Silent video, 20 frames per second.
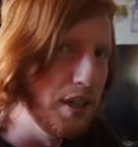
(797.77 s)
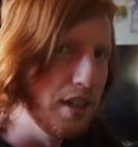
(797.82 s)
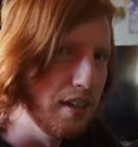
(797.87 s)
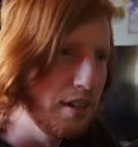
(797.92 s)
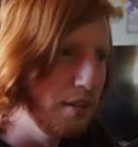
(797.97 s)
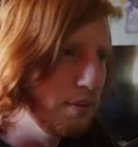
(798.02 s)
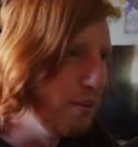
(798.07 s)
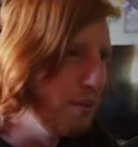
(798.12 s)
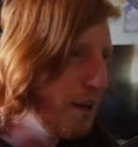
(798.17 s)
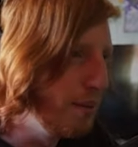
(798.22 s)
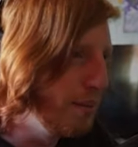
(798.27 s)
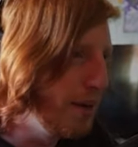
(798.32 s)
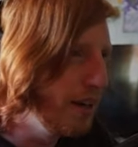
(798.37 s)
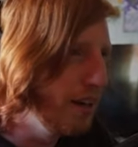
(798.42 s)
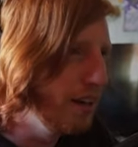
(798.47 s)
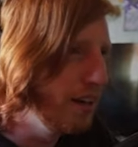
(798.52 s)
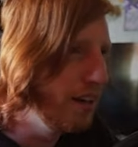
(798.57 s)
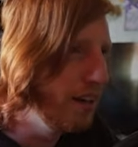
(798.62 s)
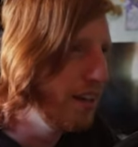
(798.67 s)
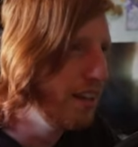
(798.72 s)
Instead of
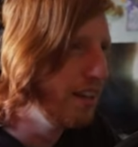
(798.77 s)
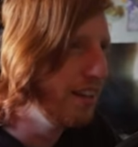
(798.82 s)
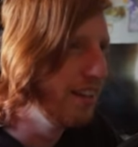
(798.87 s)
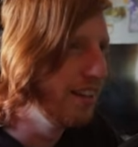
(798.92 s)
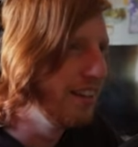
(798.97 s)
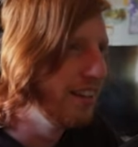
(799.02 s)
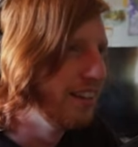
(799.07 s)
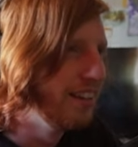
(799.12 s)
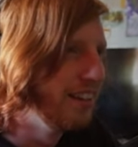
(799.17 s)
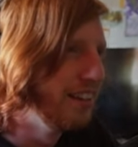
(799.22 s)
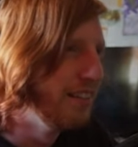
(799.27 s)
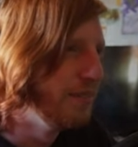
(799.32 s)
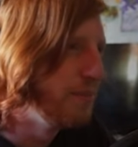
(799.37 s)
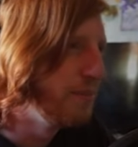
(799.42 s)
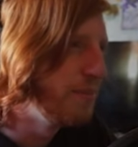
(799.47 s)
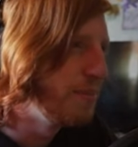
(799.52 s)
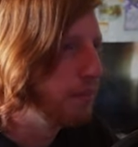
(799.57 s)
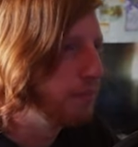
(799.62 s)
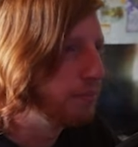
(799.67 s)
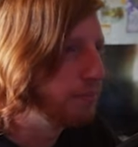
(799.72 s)
telling you how to get into game
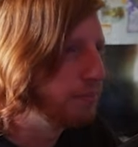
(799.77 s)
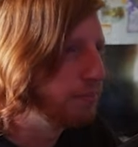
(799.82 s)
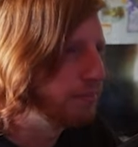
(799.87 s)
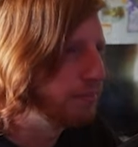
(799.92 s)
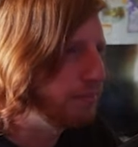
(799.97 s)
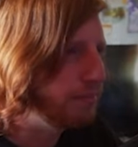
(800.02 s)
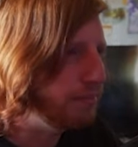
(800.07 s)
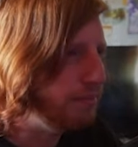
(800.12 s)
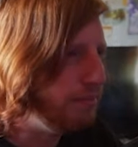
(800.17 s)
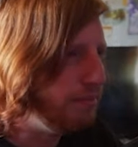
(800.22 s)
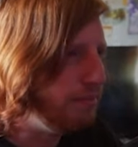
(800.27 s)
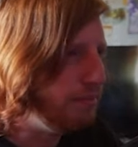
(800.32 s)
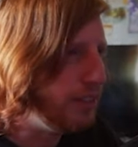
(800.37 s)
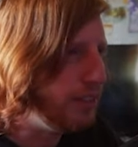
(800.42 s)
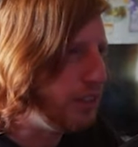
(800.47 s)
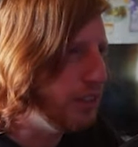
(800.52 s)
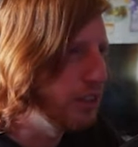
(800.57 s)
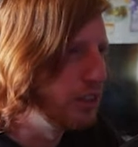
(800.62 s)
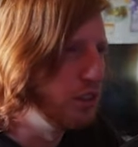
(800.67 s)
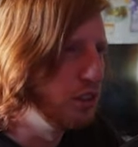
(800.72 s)
dev like I planned,
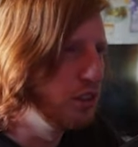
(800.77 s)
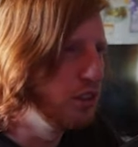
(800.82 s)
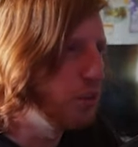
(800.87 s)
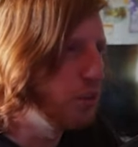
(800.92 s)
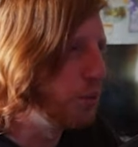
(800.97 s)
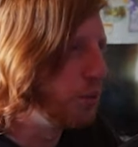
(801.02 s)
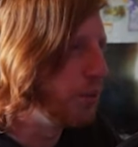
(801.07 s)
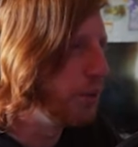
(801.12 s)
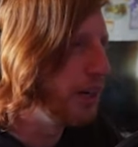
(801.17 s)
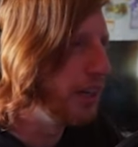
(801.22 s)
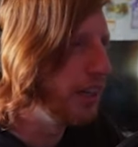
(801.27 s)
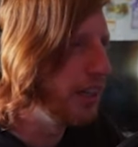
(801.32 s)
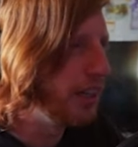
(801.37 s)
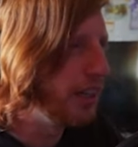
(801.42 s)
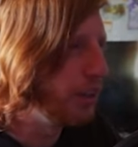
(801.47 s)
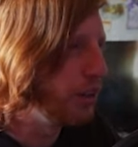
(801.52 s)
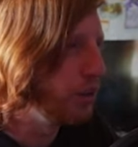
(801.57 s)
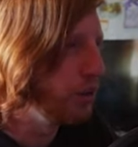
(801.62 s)
I'll just say this.